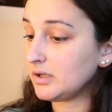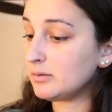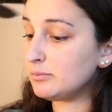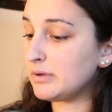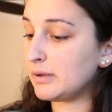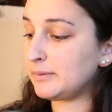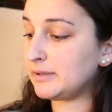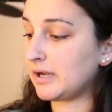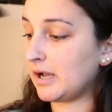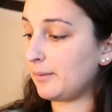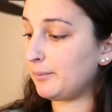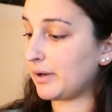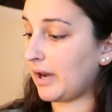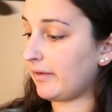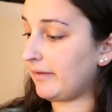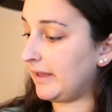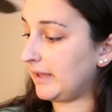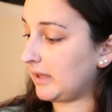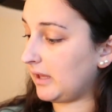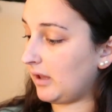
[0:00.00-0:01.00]
maybe not, but
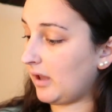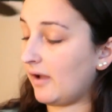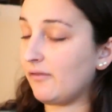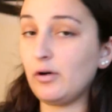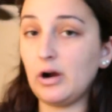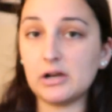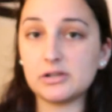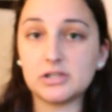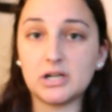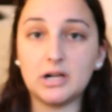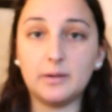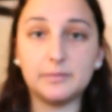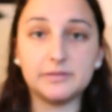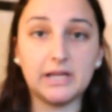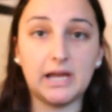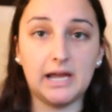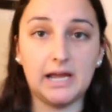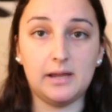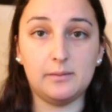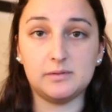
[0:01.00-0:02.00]
I like it. I've washed a couple
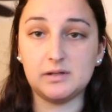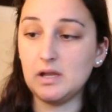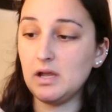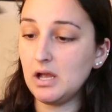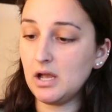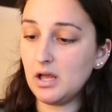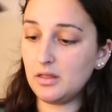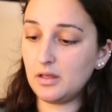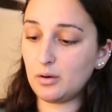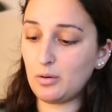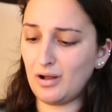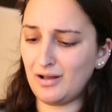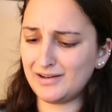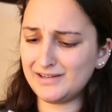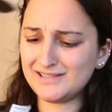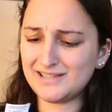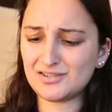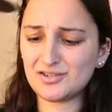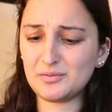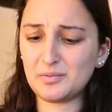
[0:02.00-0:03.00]
times. The quality
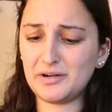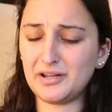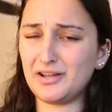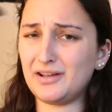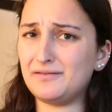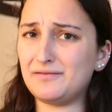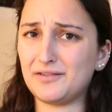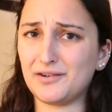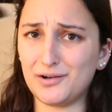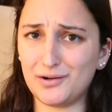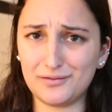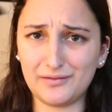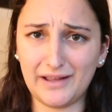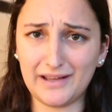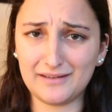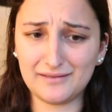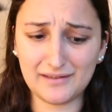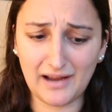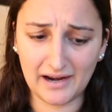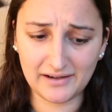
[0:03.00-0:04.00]
is actually pretty good for
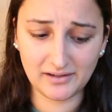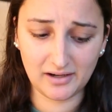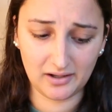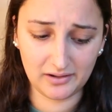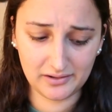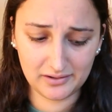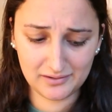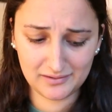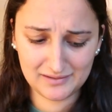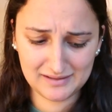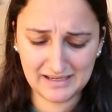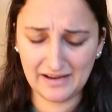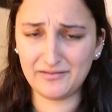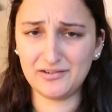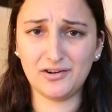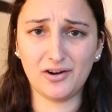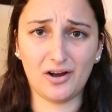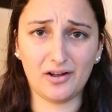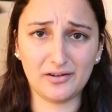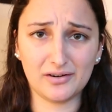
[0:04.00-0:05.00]
like $9,
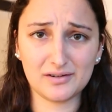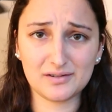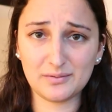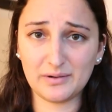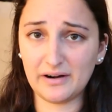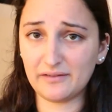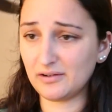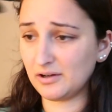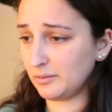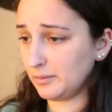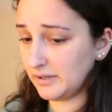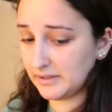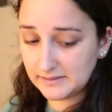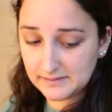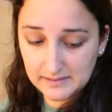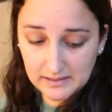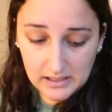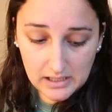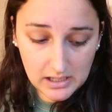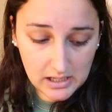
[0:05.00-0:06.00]
$7, whatever it
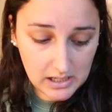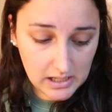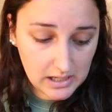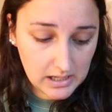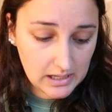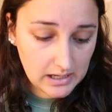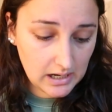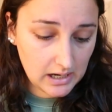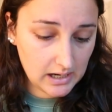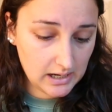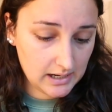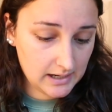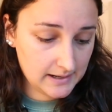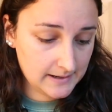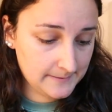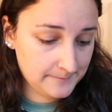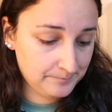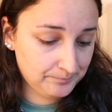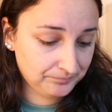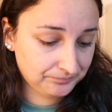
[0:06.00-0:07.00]
was.
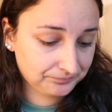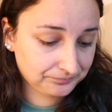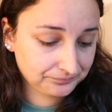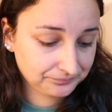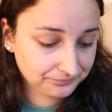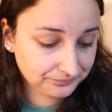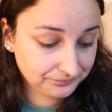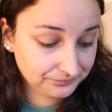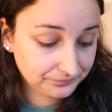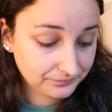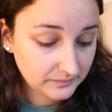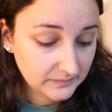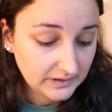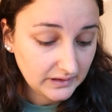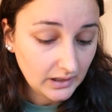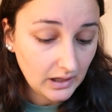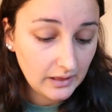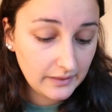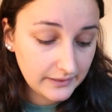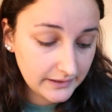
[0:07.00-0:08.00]
Um,
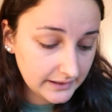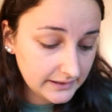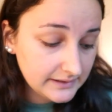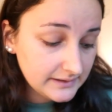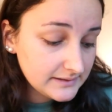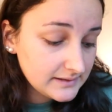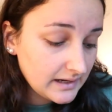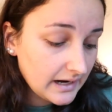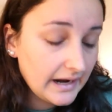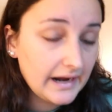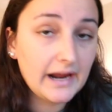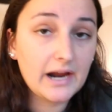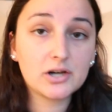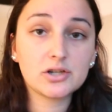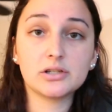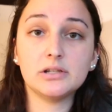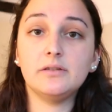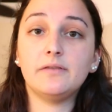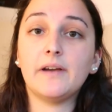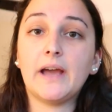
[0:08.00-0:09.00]
these I
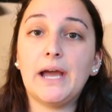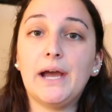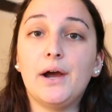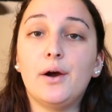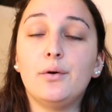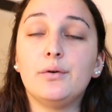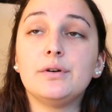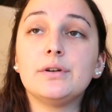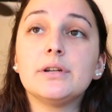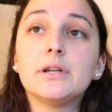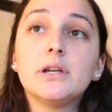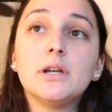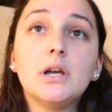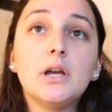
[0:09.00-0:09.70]
actually found